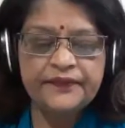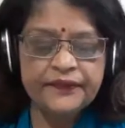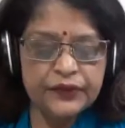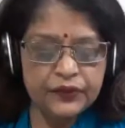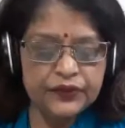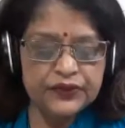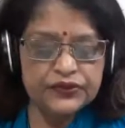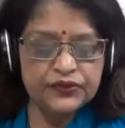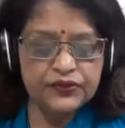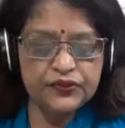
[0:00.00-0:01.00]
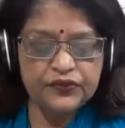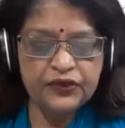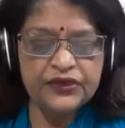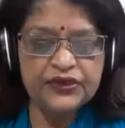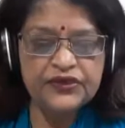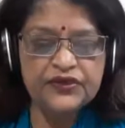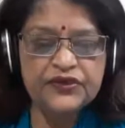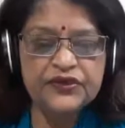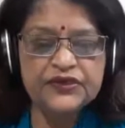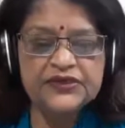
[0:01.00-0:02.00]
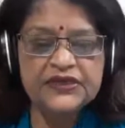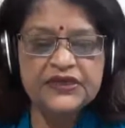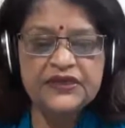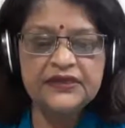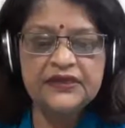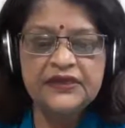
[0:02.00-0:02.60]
Okay, so what intruder is telling?